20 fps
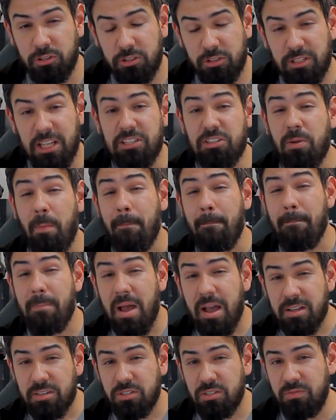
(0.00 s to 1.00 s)
That's a
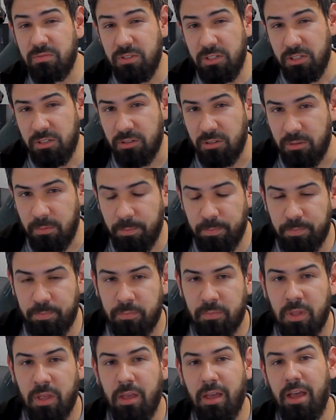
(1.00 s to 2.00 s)
massive deal.
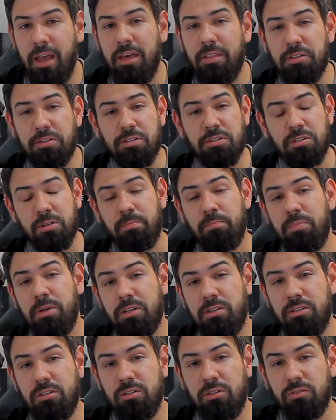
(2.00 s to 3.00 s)
And this is a
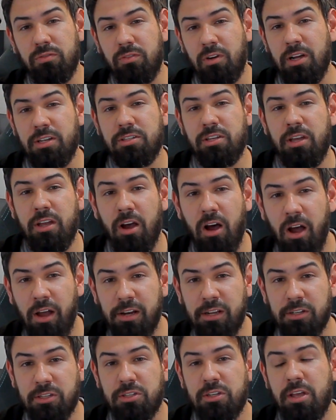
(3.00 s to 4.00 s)
big deal for SK
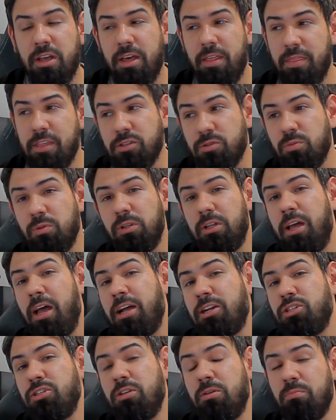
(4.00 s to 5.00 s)
Hynix. This will
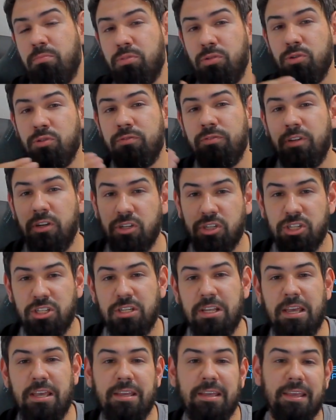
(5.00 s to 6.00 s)
actually improve their
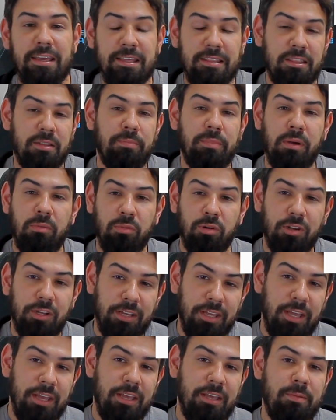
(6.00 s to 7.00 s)
stake in the memory
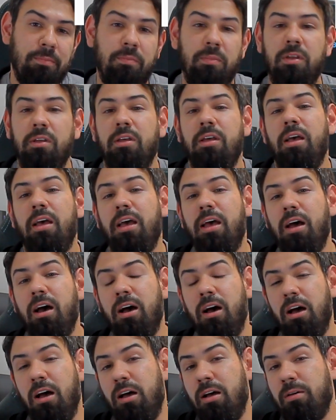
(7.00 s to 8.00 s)
game,
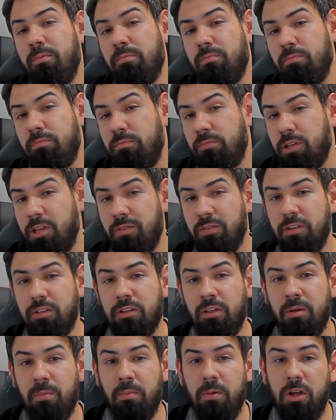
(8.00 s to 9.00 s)
giving
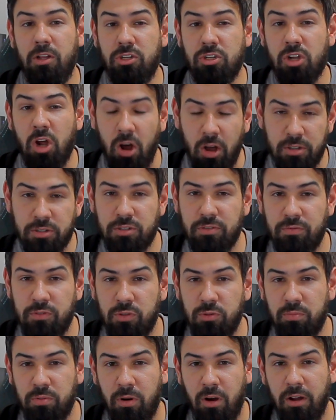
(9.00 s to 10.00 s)
them tons of
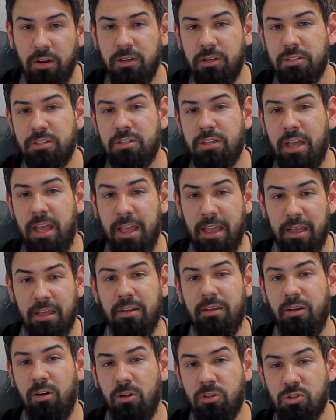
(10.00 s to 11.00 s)
new products
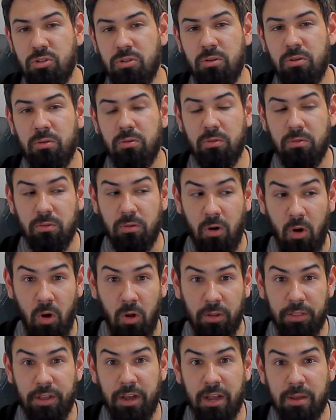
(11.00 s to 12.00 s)
and also
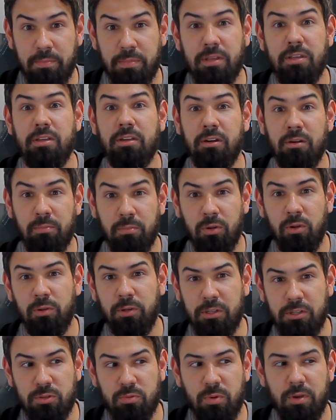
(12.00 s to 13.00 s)
all the IP and
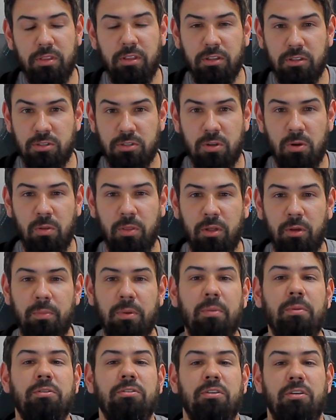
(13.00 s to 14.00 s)
employees with it. So they'll
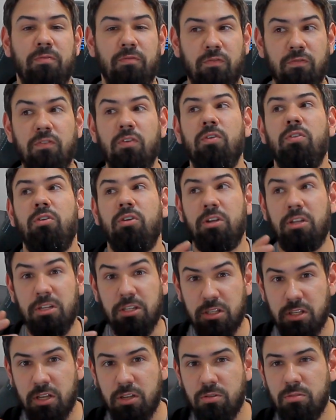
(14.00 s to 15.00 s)
be able to further
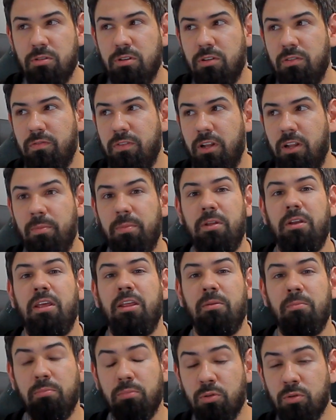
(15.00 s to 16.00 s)
continue to develop it
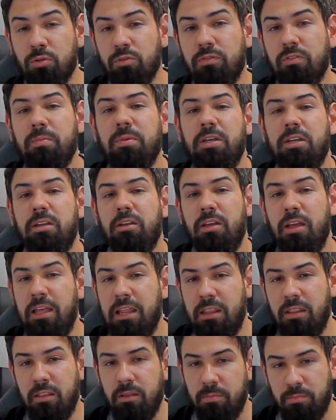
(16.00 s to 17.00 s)
and improve and make
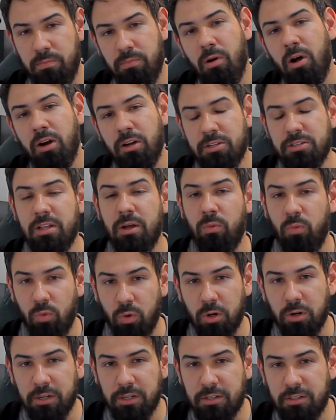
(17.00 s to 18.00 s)
the products that
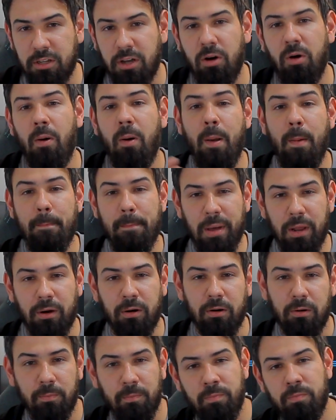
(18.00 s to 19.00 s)
were Intel
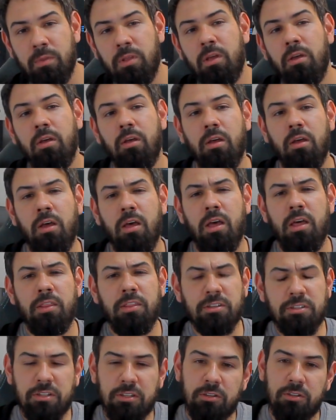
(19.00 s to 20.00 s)
better.
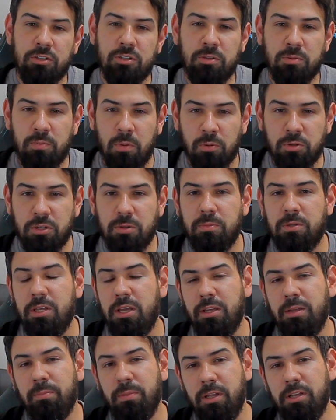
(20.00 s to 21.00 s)
This deal is supposed to
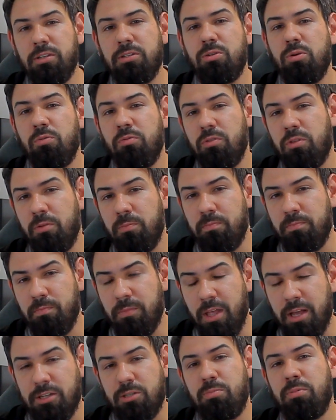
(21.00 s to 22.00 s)
take place over the
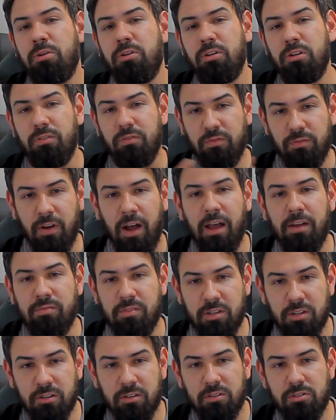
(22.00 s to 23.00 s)
next period of 5
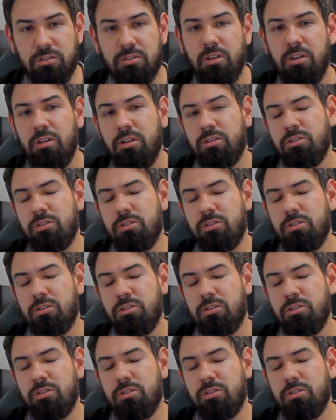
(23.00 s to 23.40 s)
years.